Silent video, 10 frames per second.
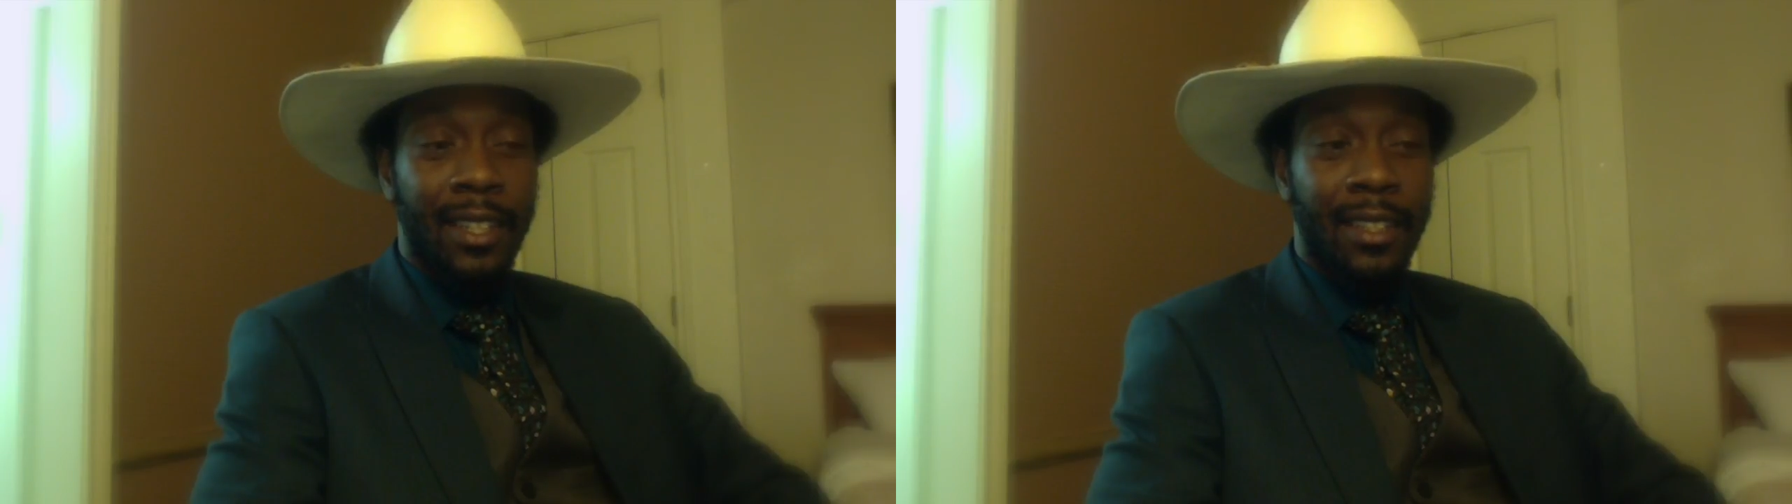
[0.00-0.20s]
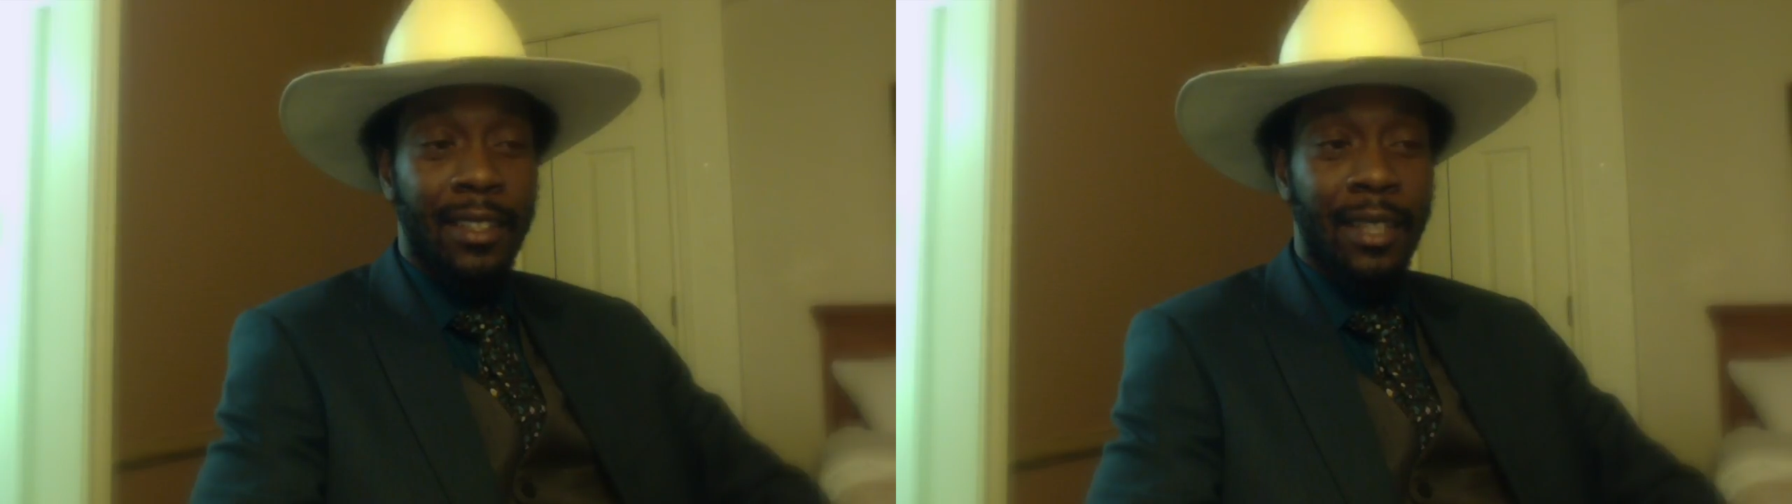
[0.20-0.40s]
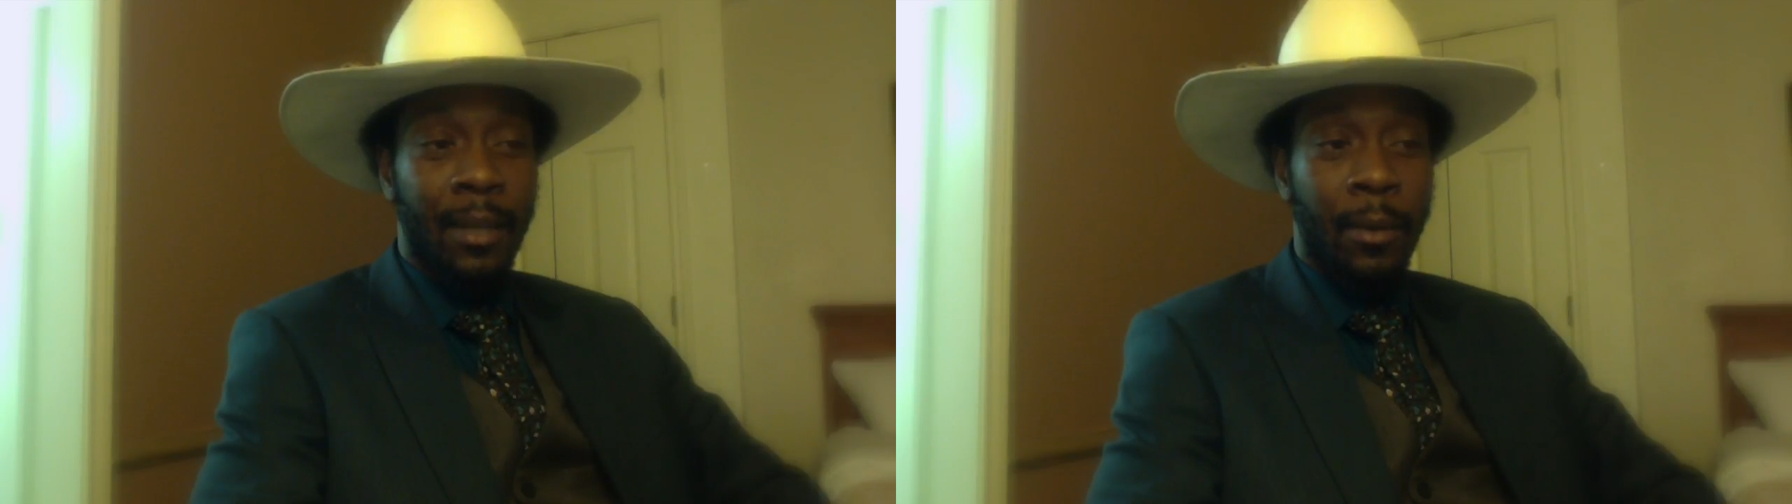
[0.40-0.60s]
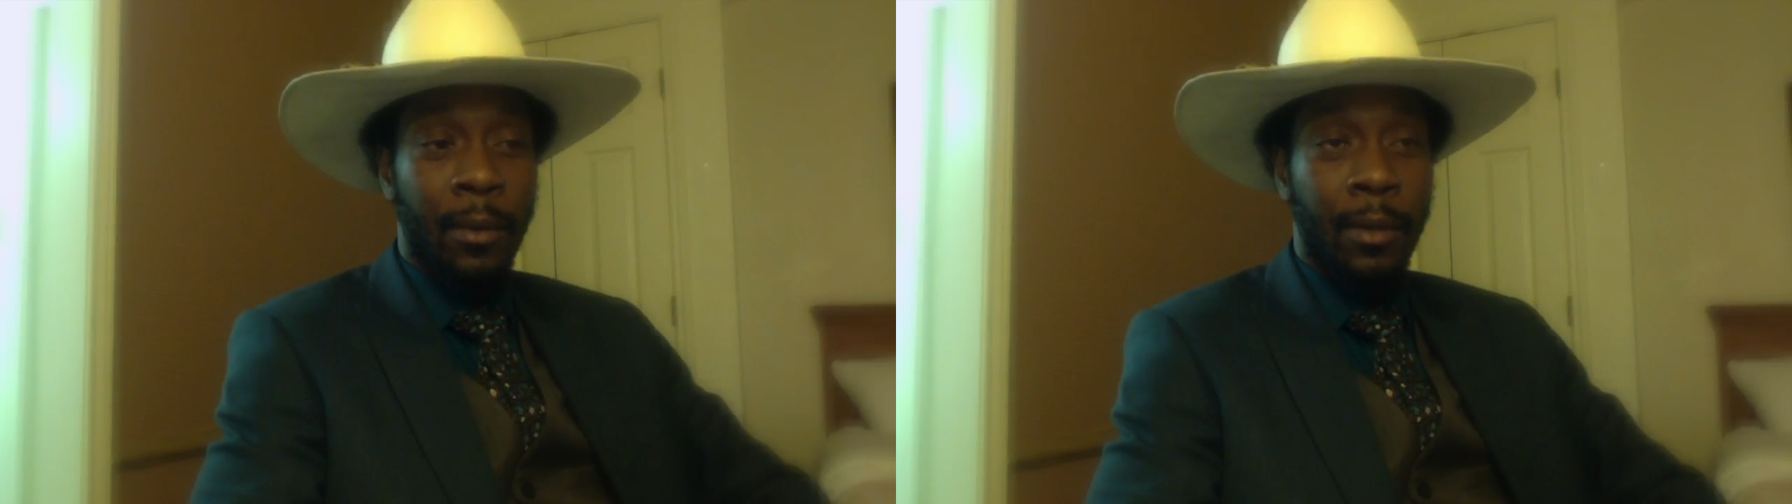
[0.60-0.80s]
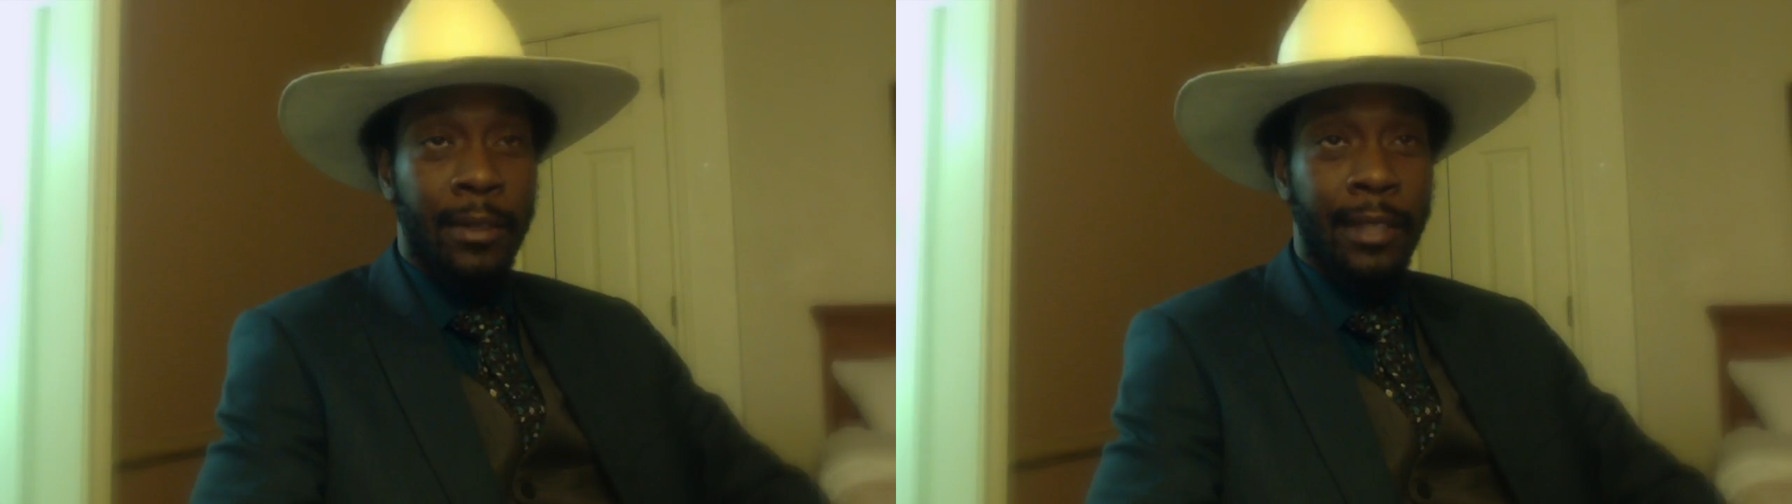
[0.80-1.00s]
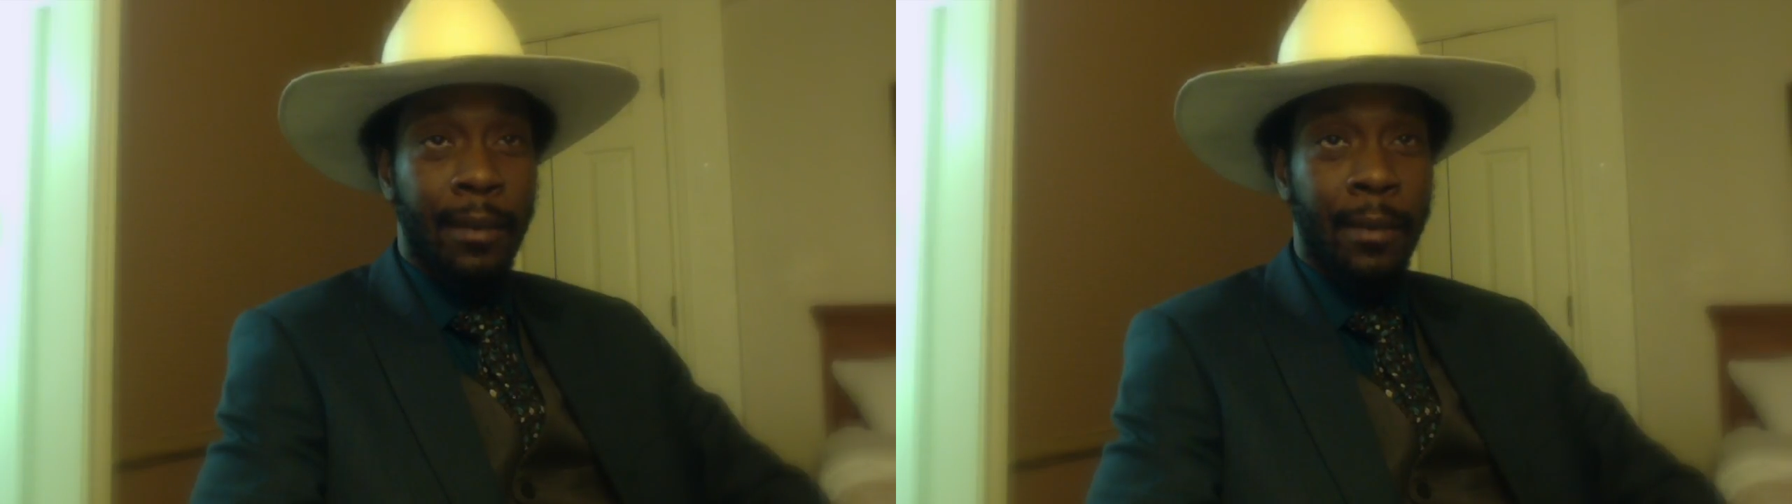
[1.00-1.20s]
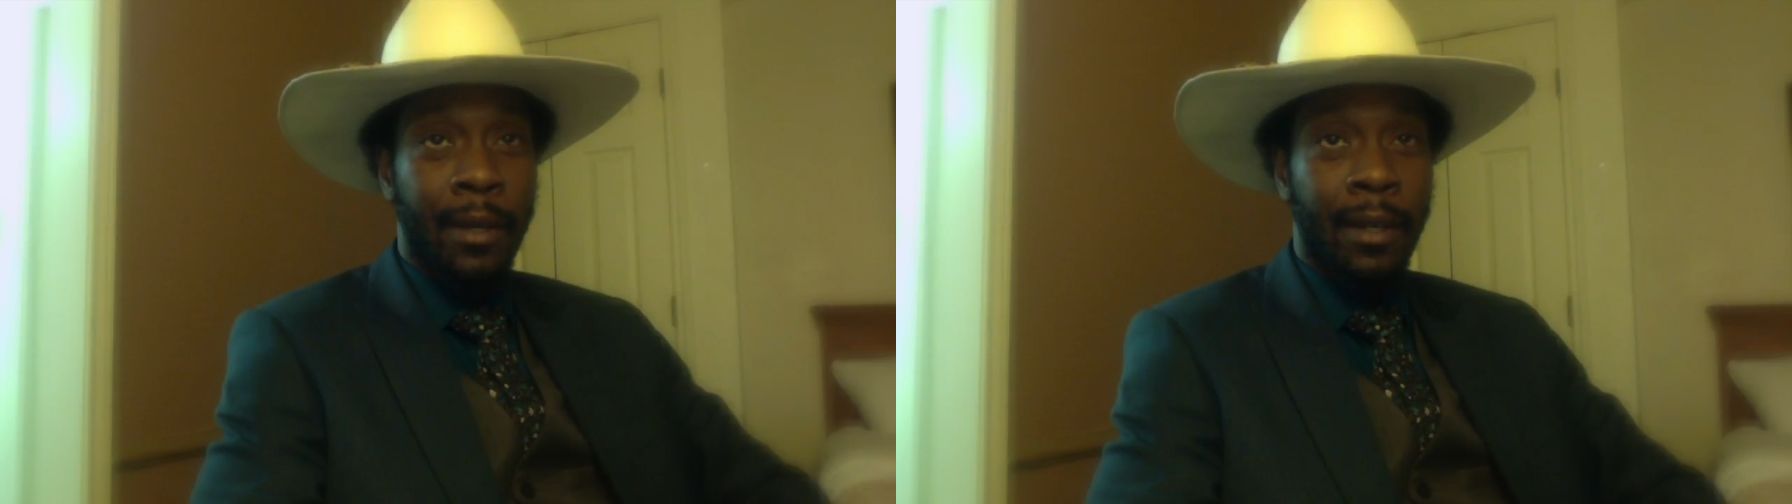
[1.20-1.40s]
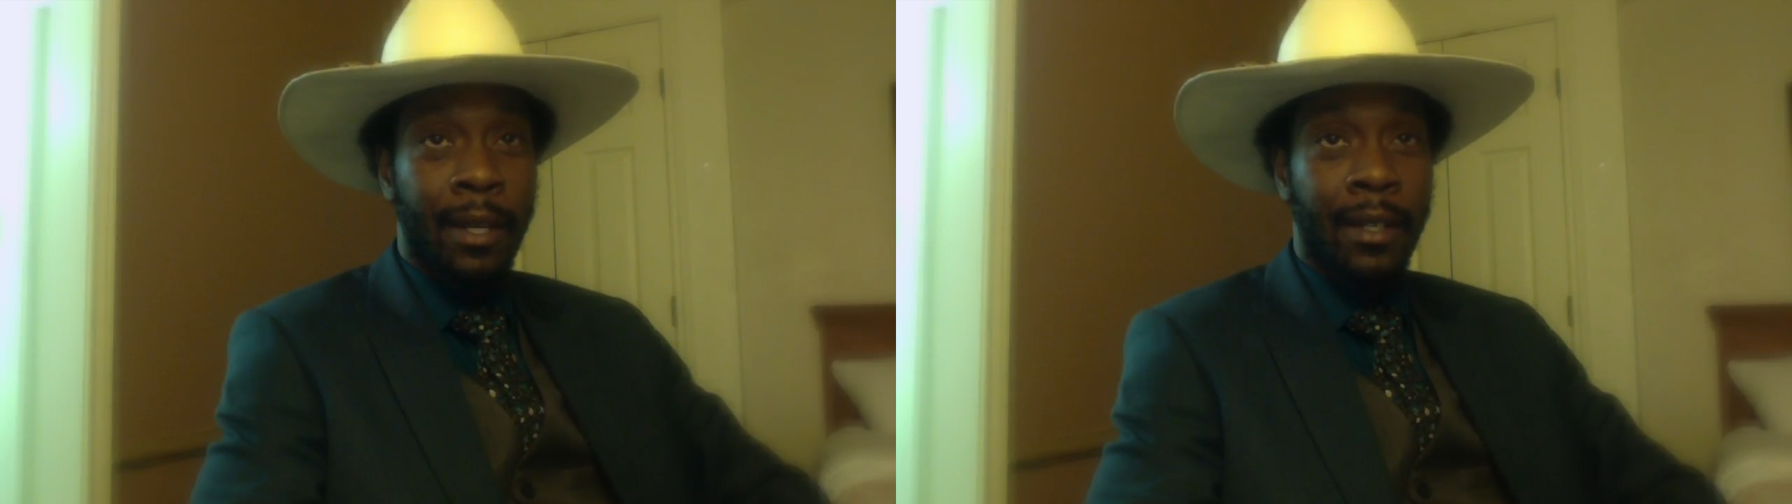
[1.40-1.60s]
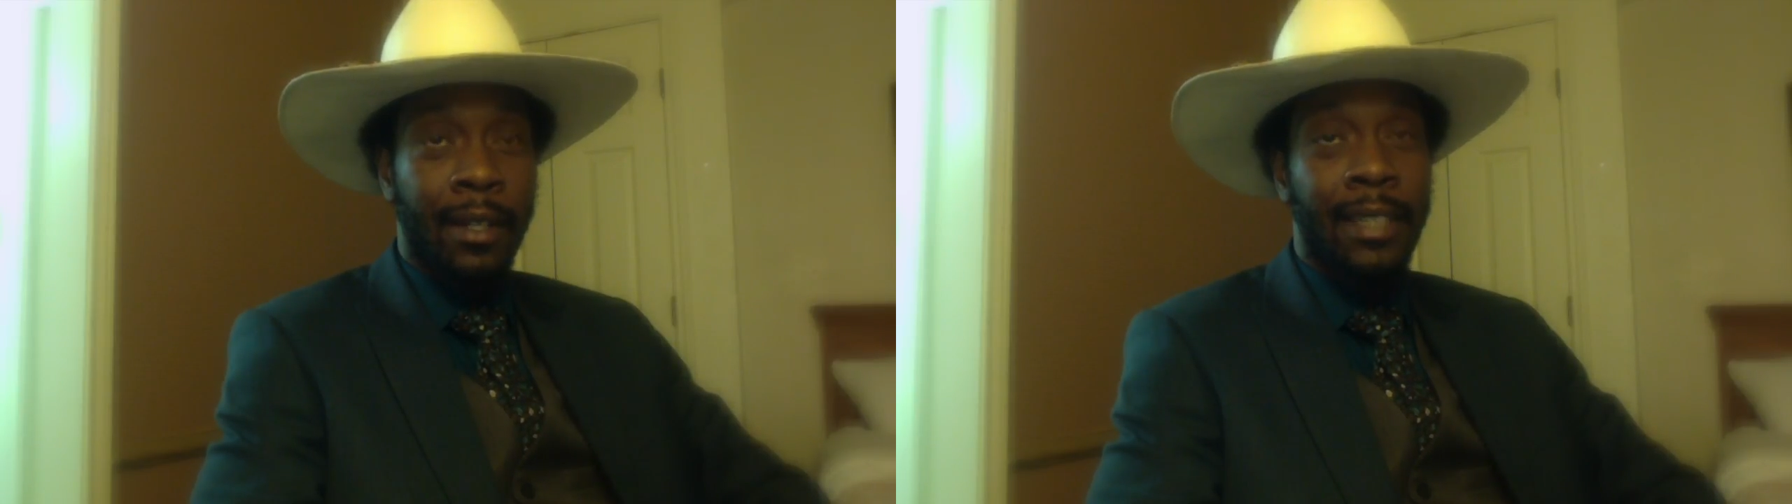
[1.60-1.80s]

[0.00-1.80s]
understand what we're going to talk about later.